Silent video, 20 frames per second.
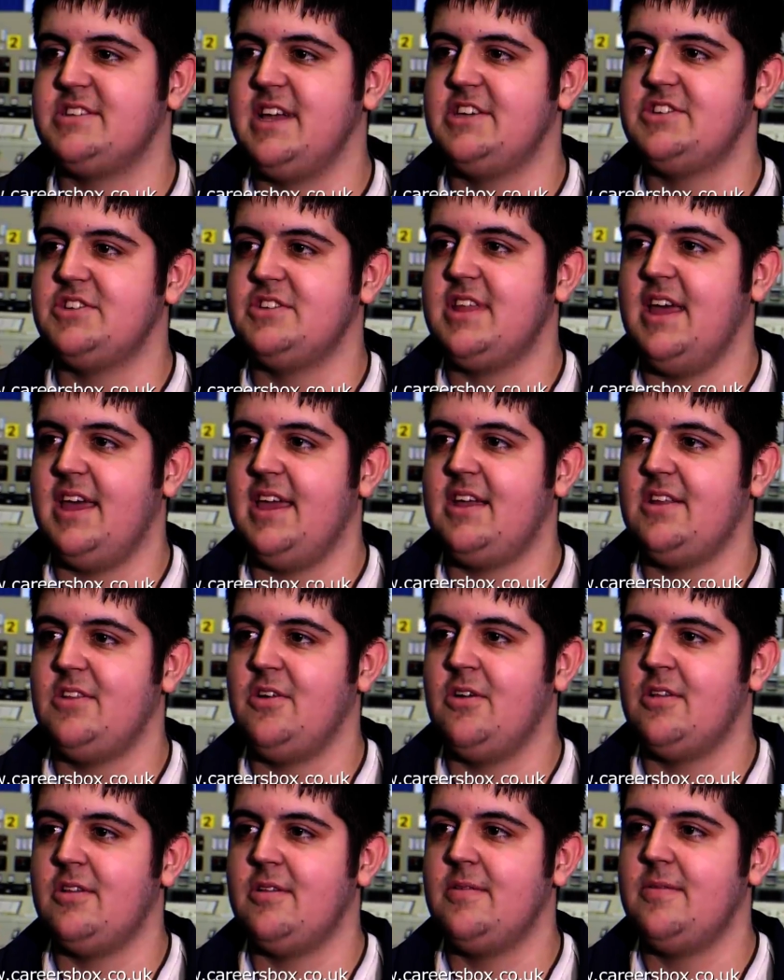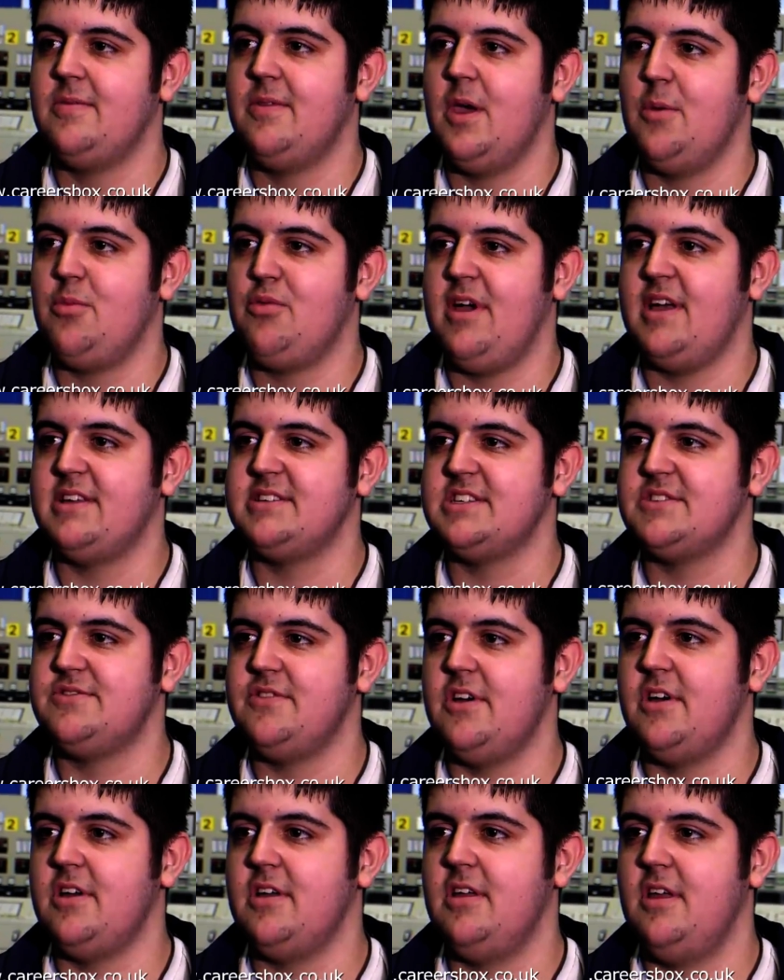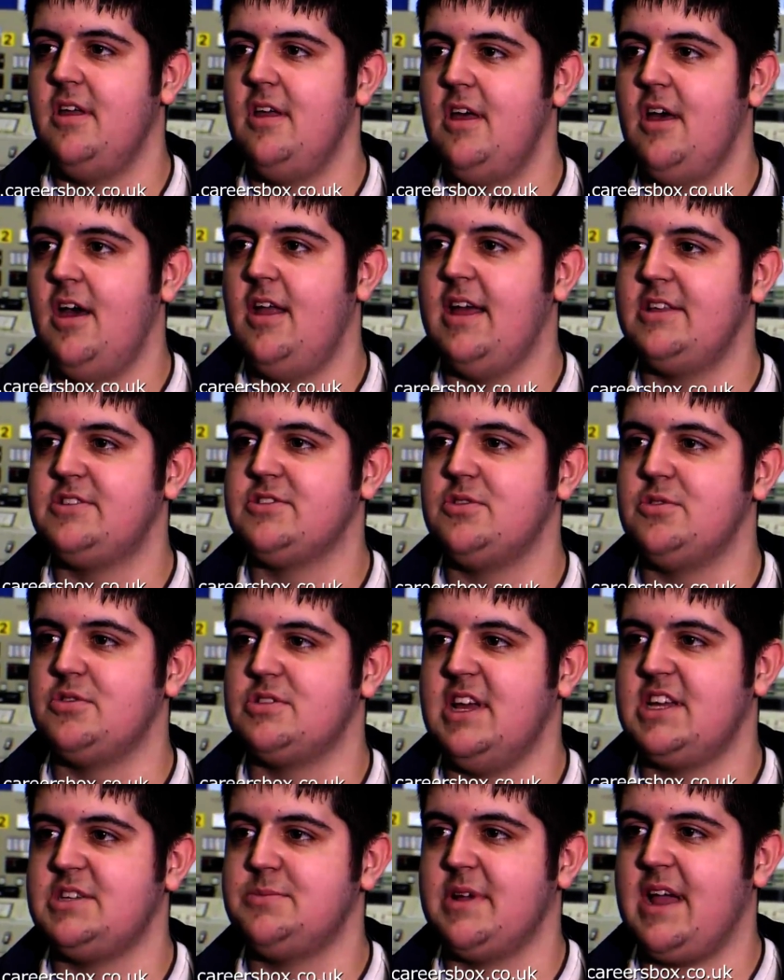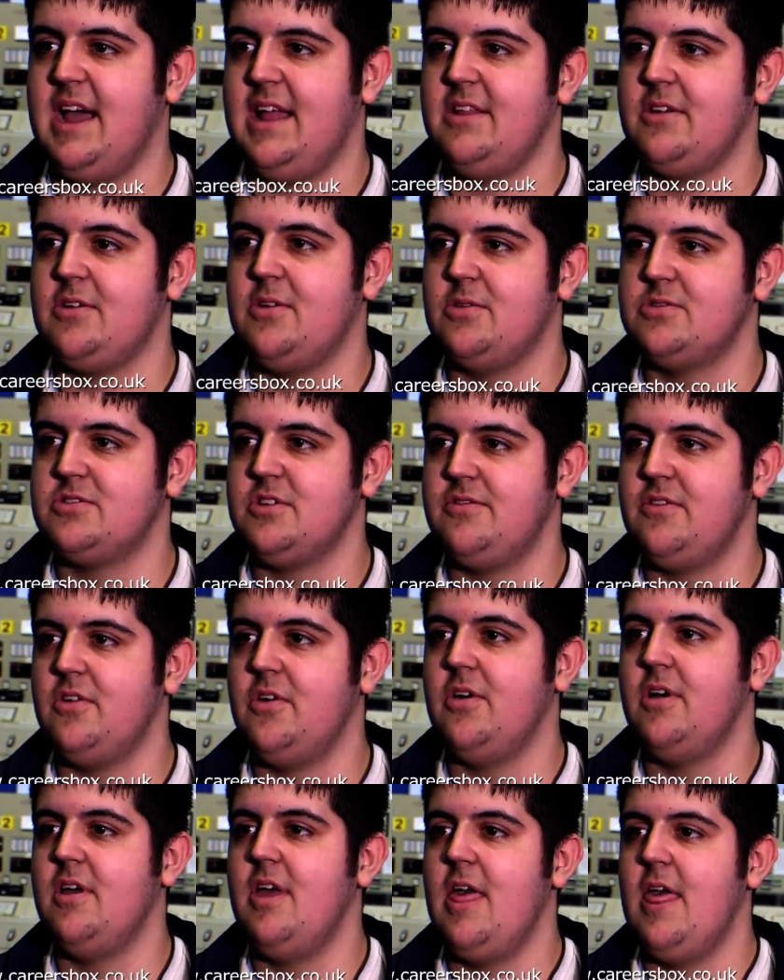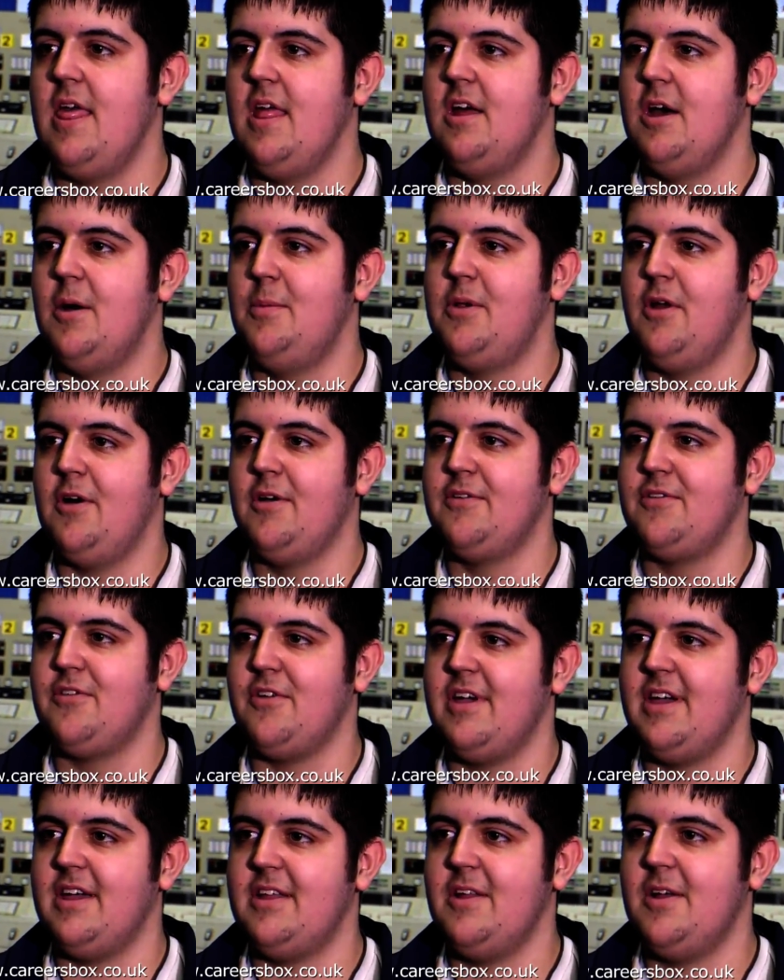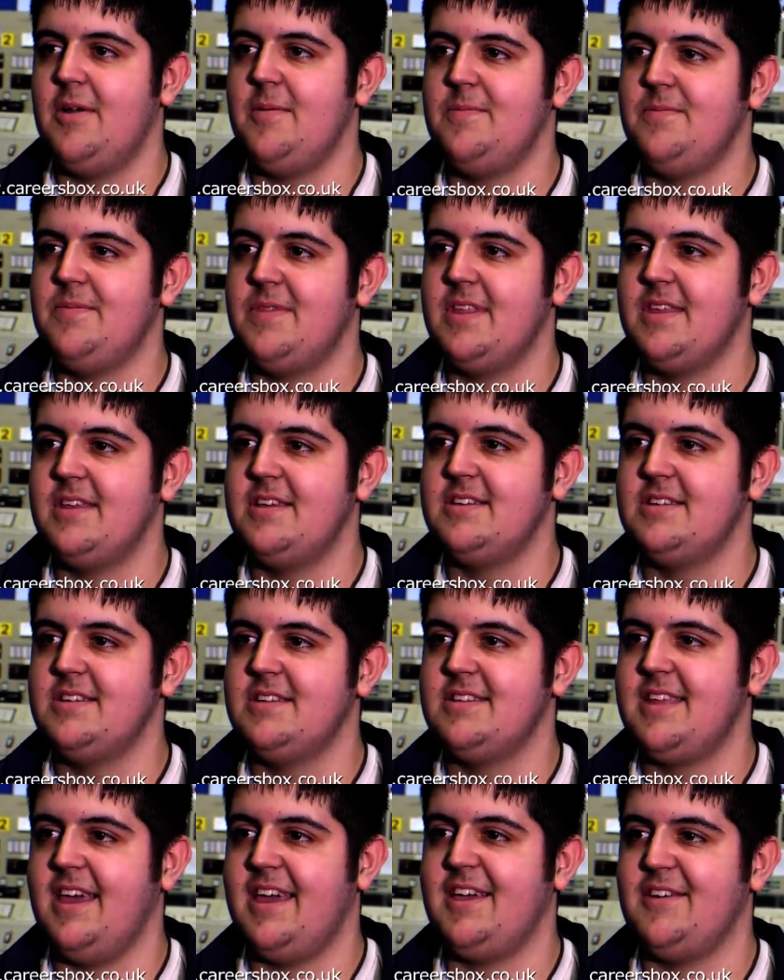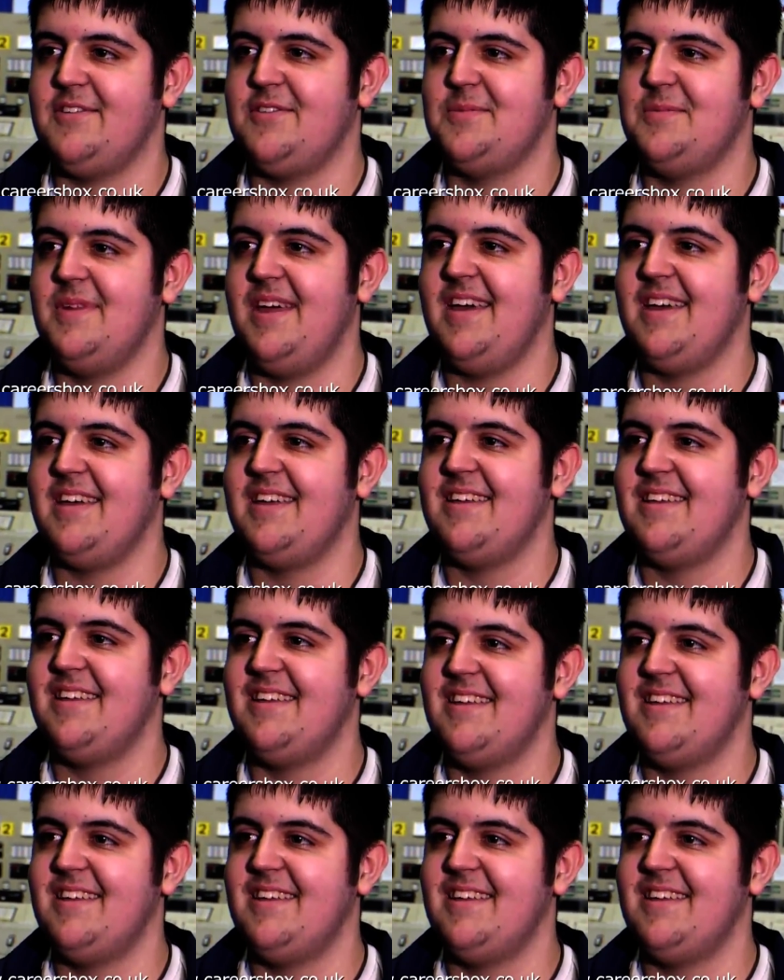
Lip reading: station taking on apprentices for electrical / mechanical. So I thought, apply for it and take it from there.